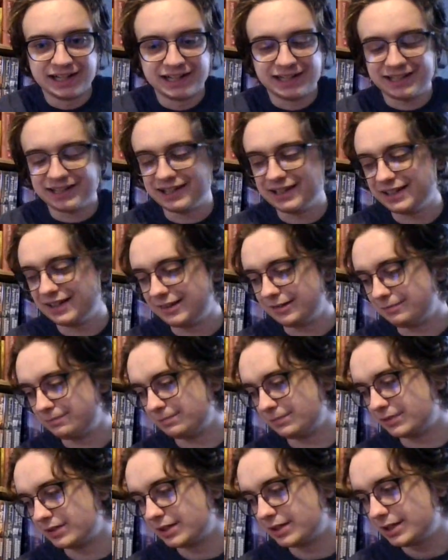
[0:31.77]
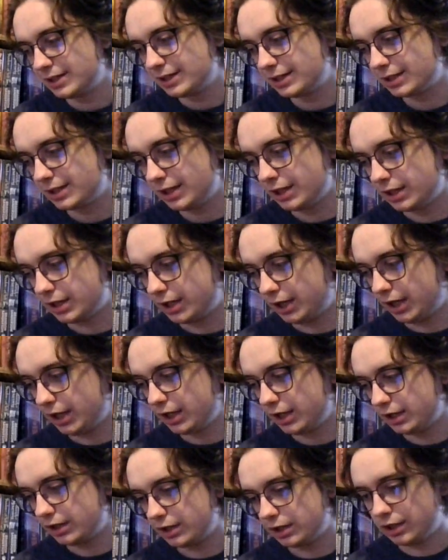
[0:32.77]
Um, yeah,
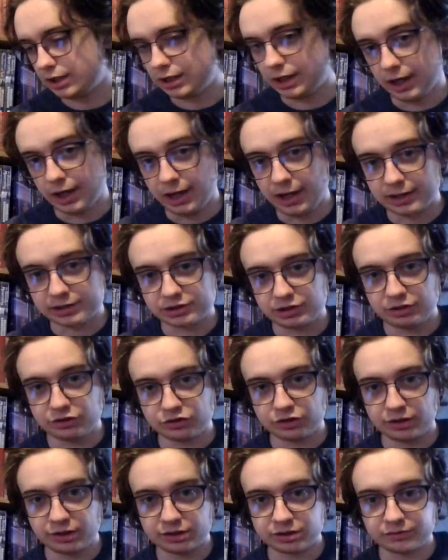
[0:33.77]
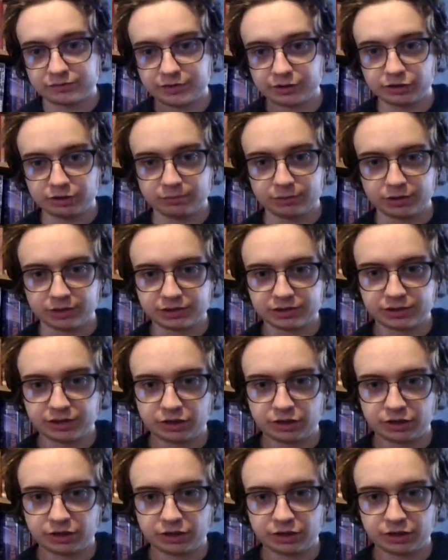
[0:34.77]
I actually enjoy this very much.